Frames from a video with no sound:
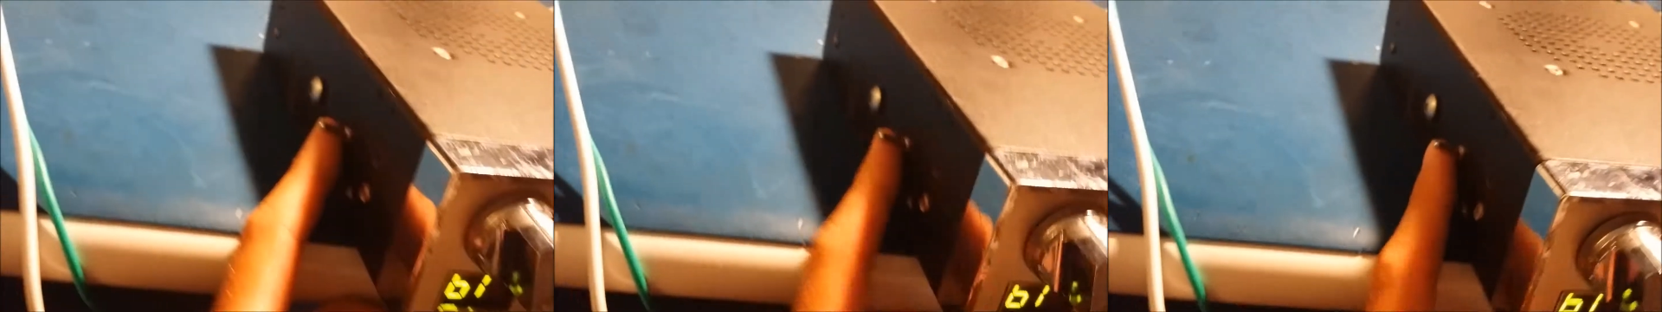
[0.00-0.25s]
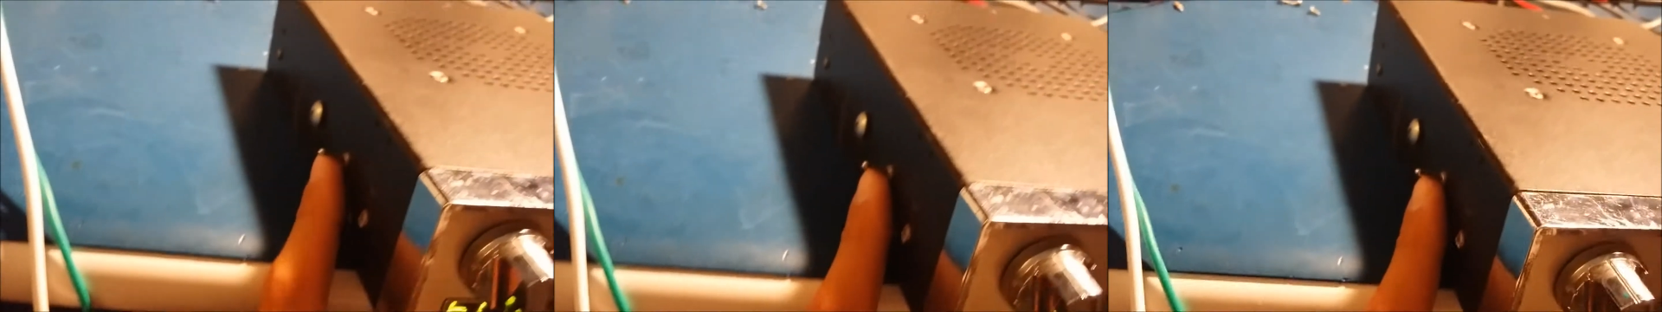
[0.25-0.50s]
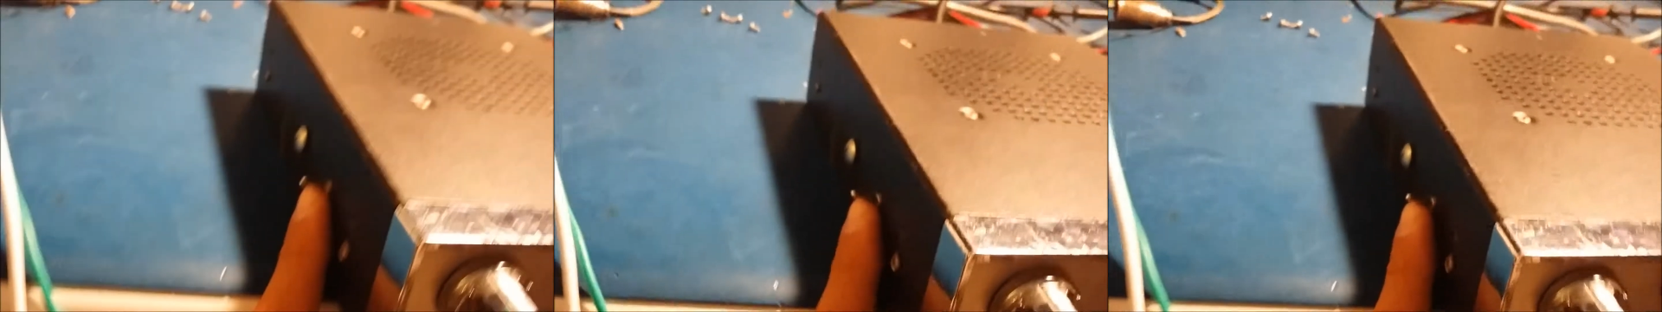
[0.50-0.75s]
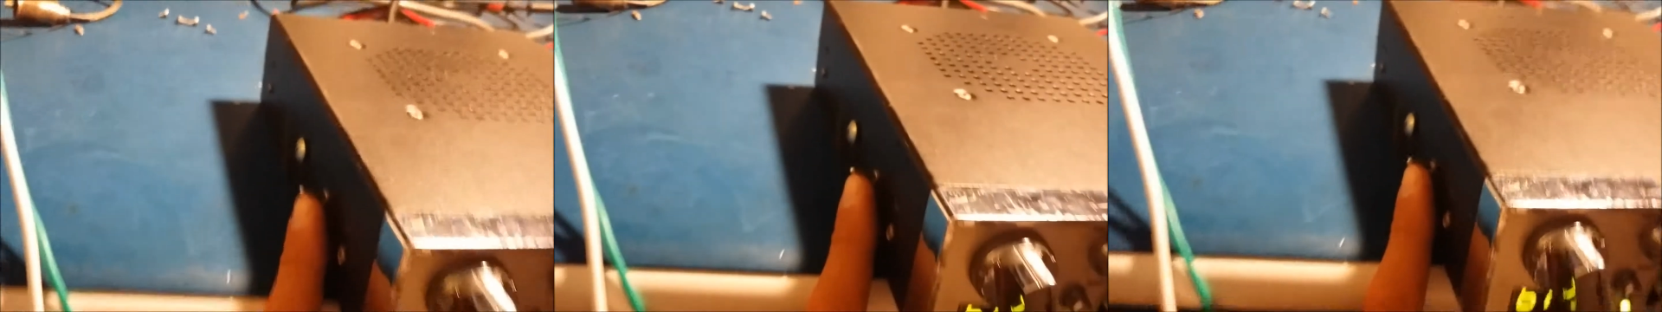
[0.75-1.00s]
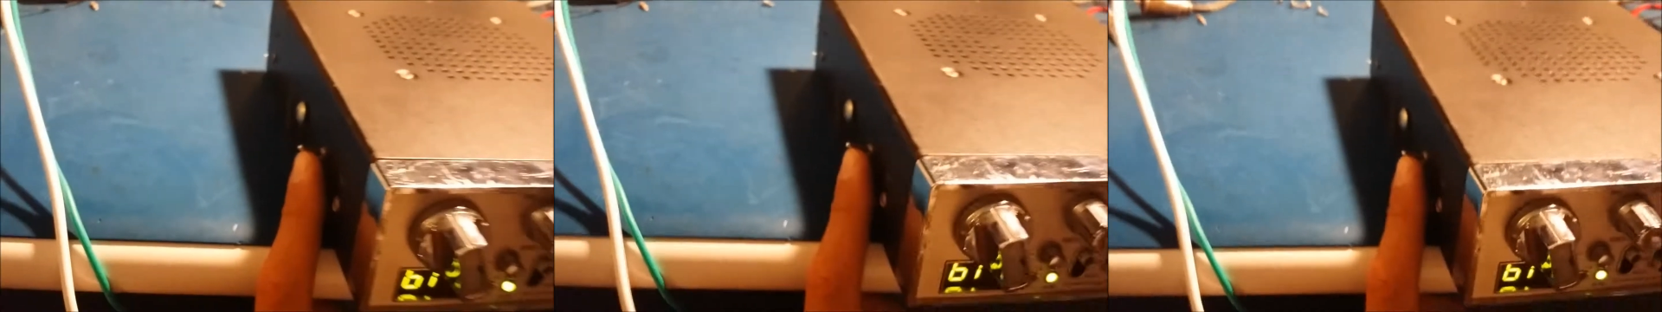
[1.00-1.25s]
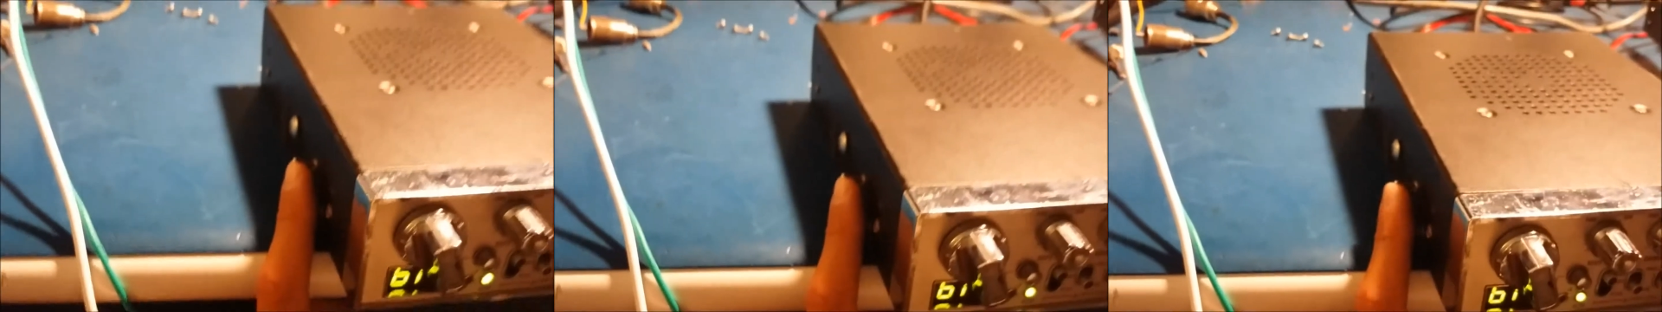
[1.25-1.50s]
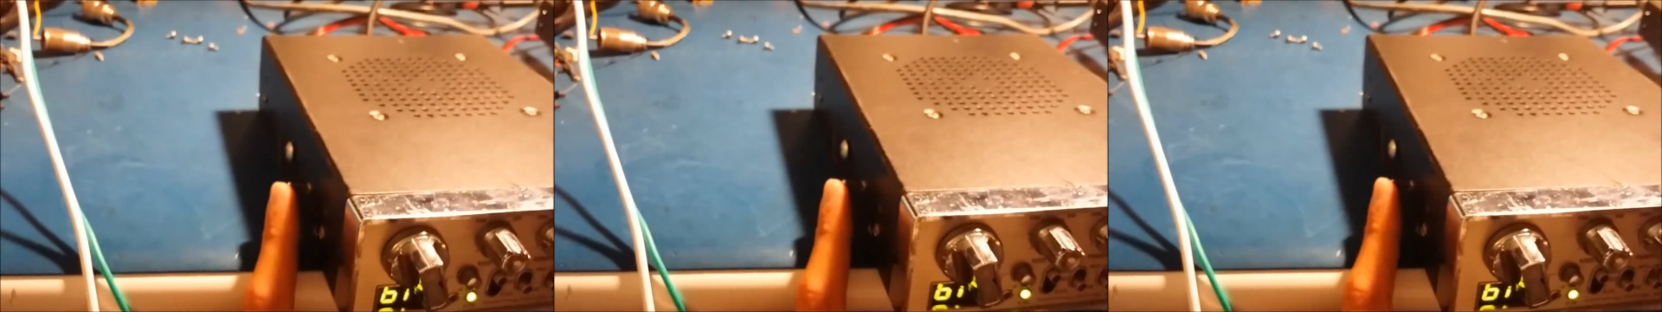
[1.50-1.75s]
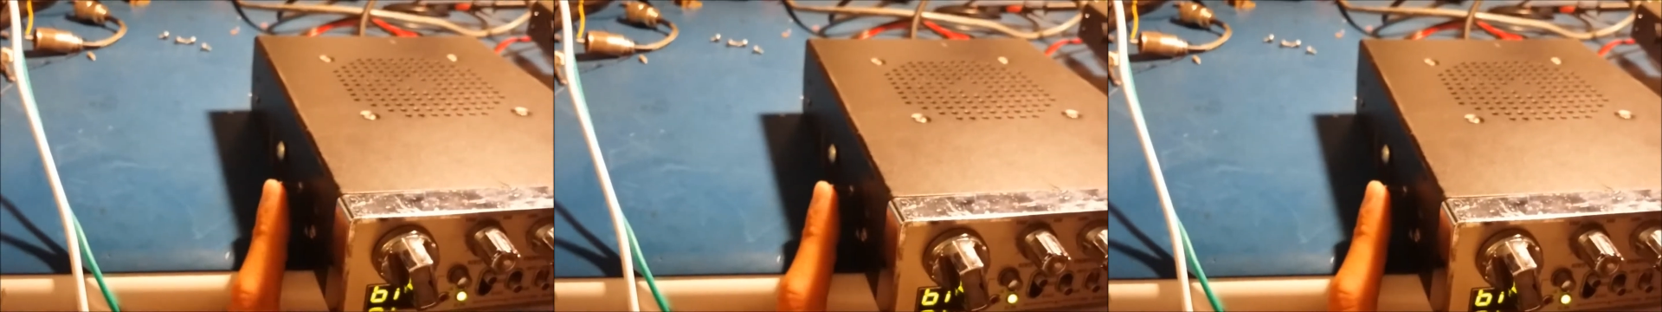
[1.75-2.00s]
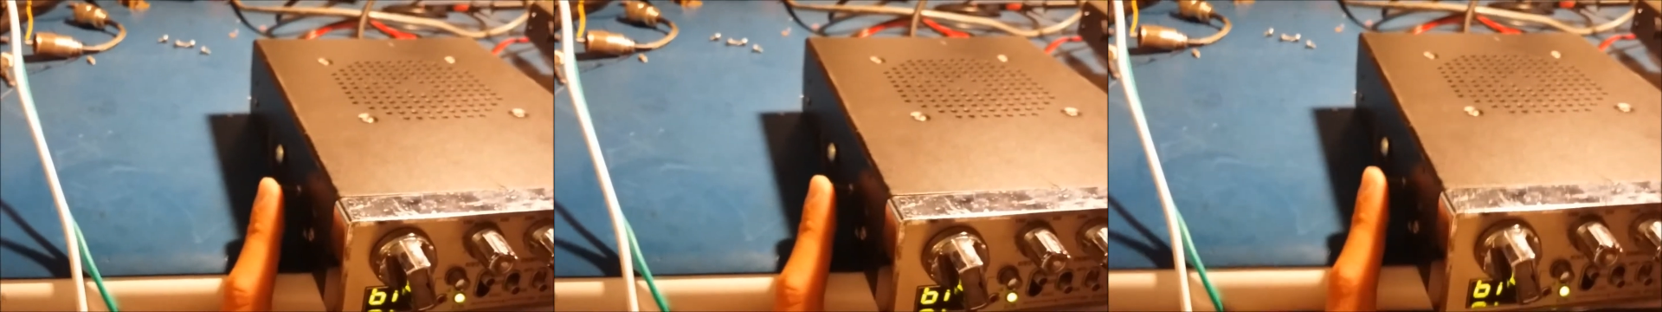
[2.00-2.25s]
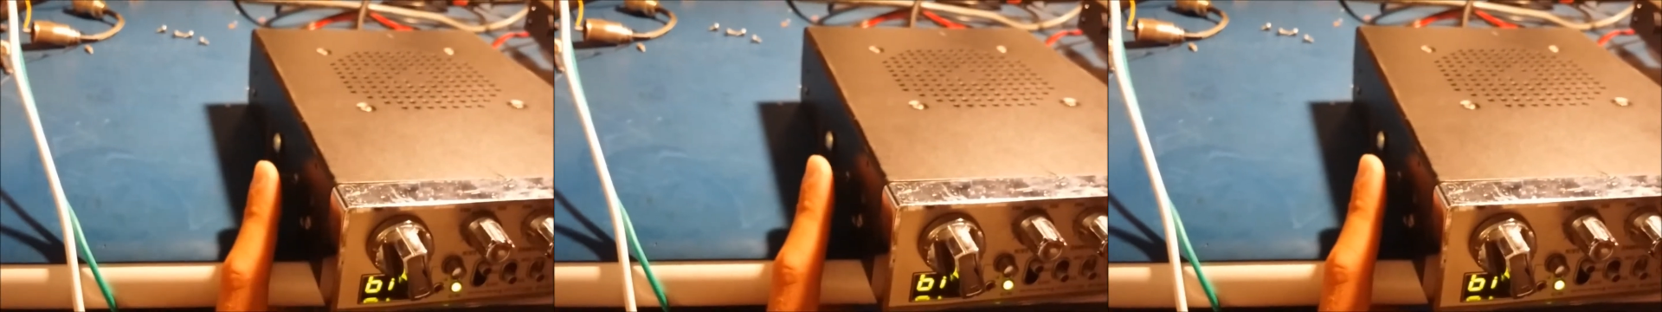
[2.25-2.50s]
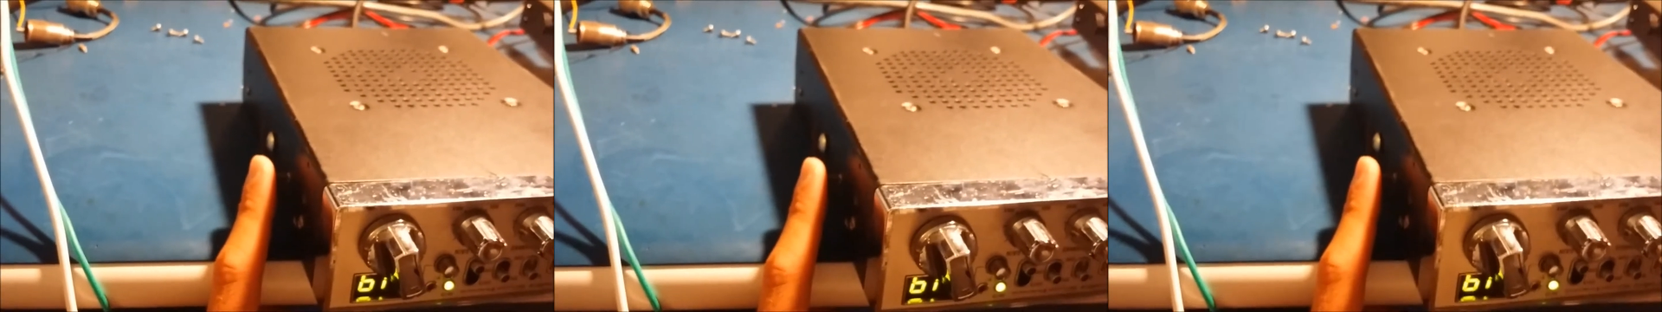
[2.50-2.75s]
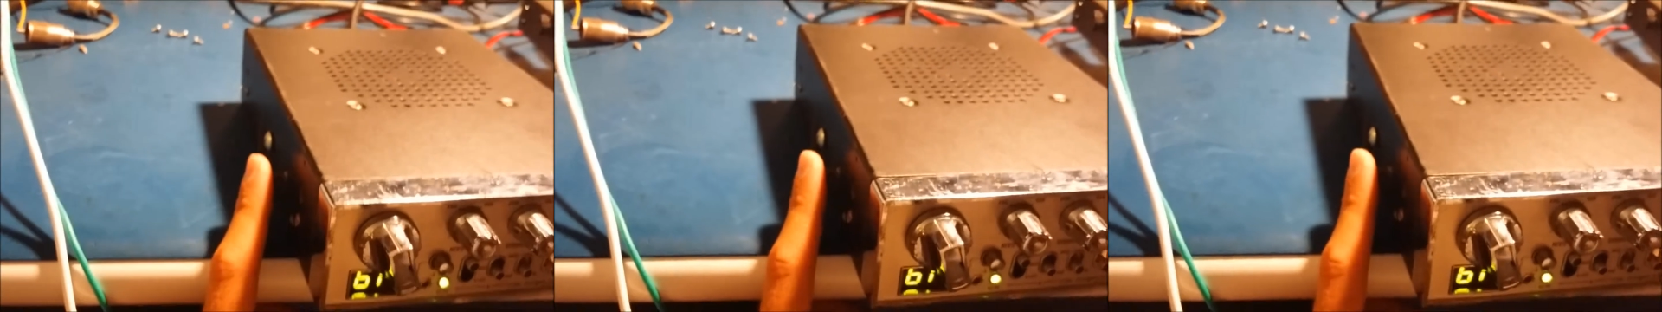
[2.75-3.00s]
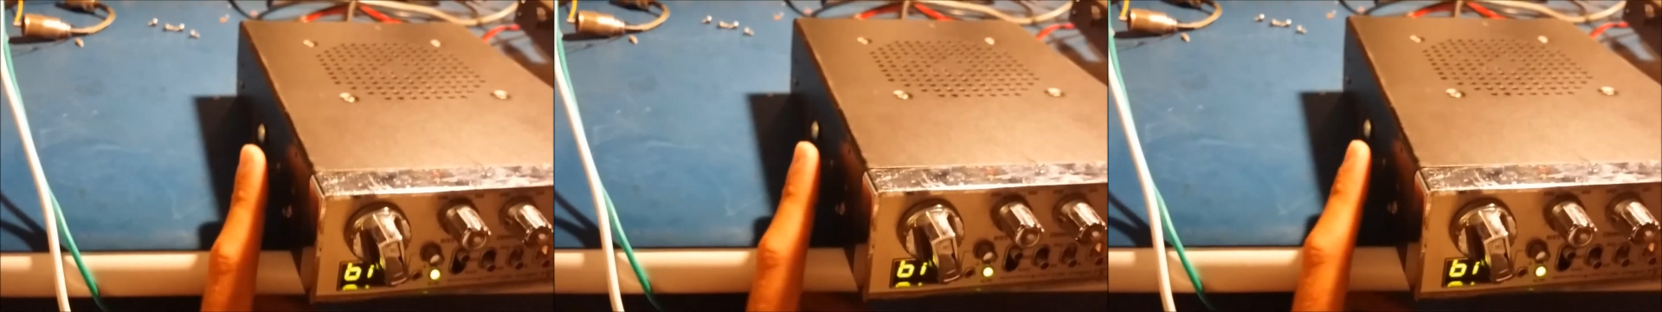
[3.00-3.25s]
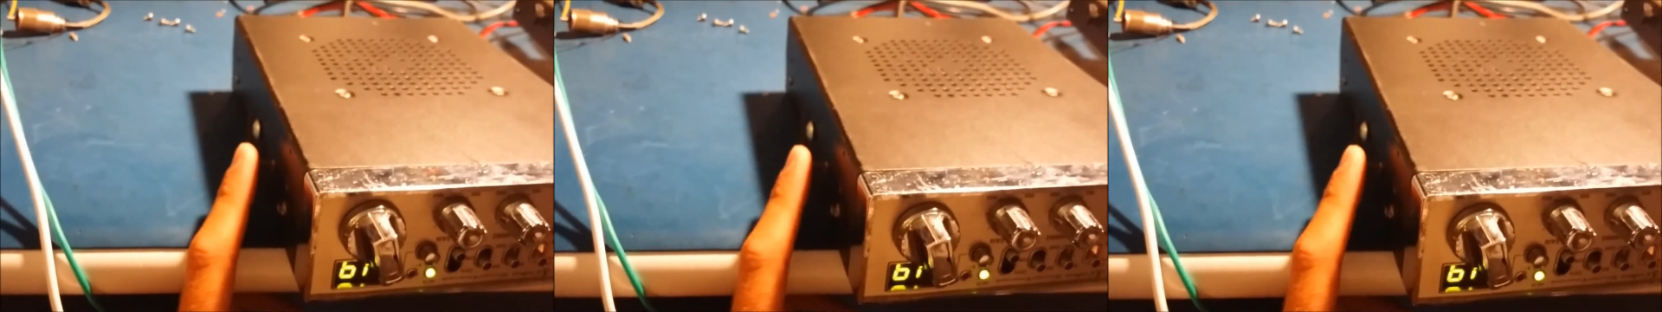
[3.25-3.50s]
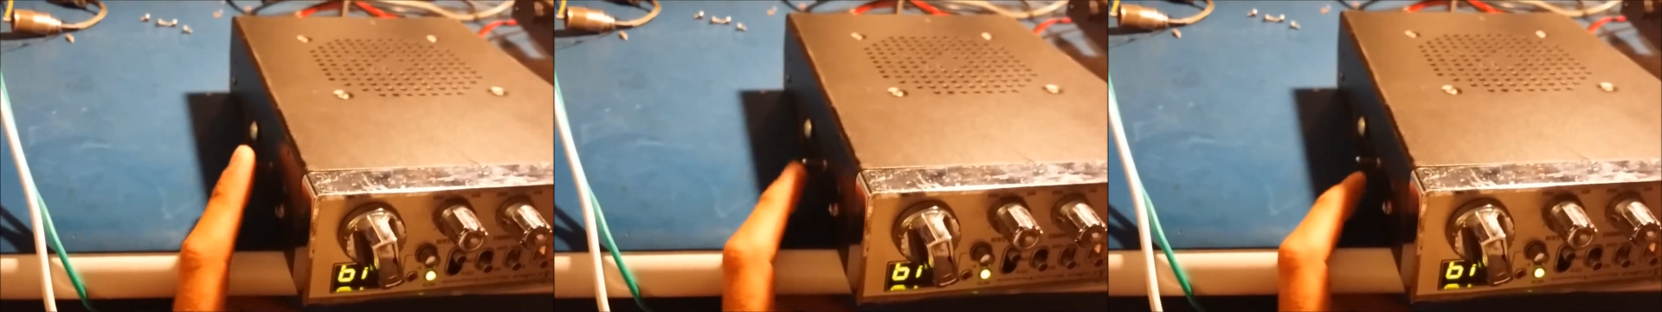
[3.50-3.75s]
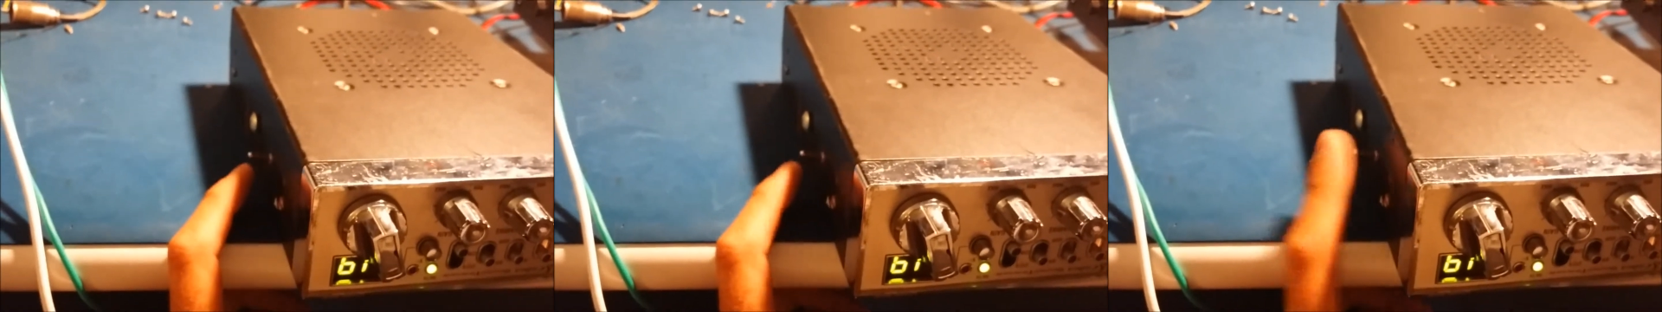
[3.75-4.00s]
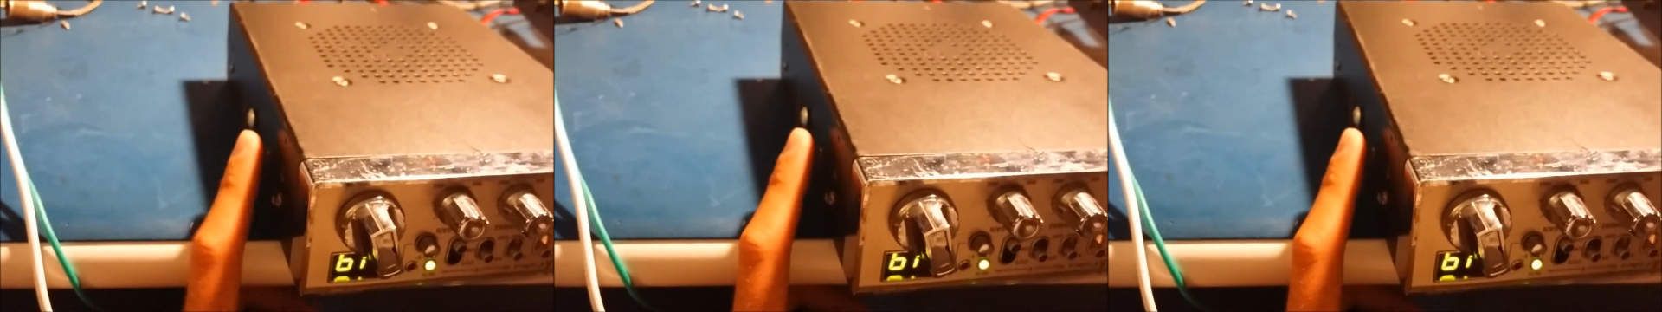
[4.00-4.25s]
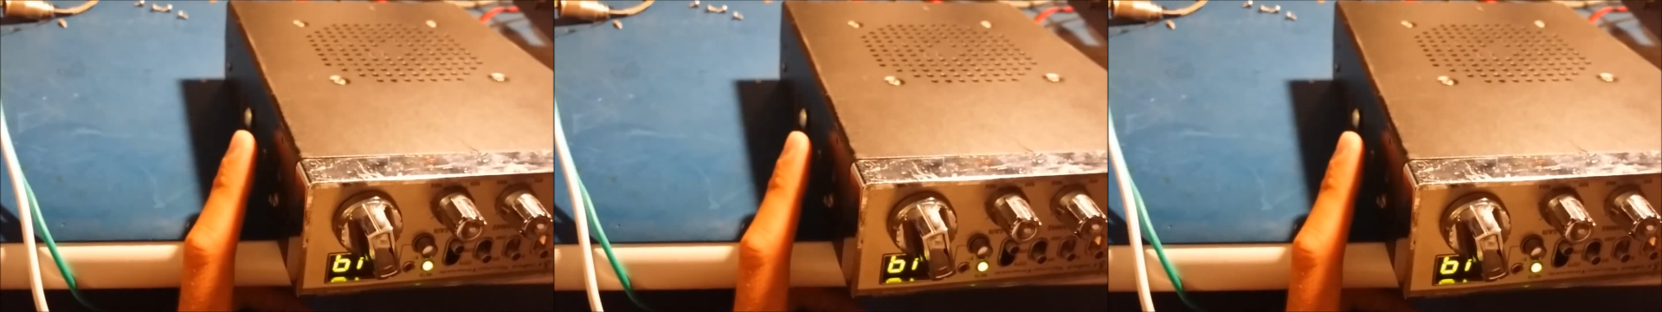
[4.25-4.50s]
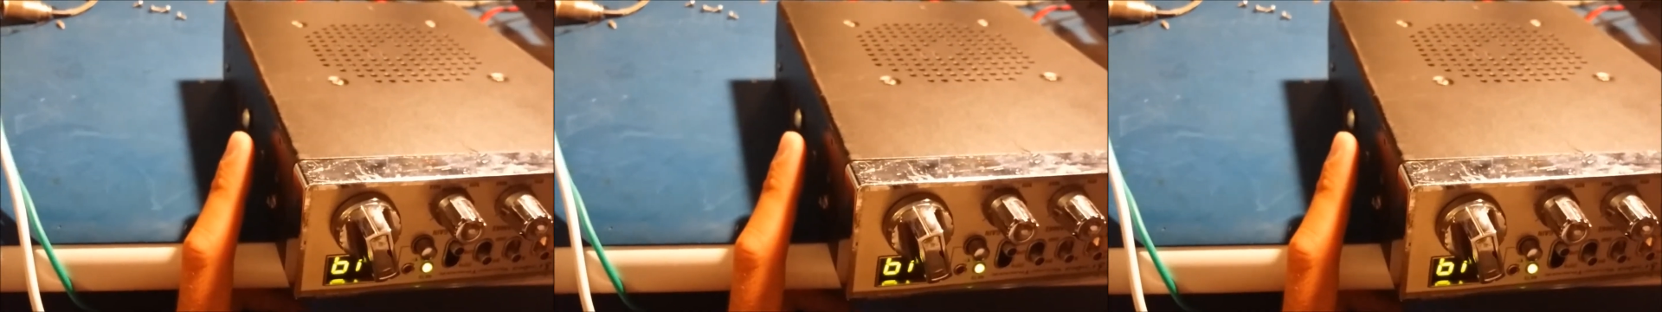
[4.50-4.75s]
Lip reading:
[unreadable: no face in view]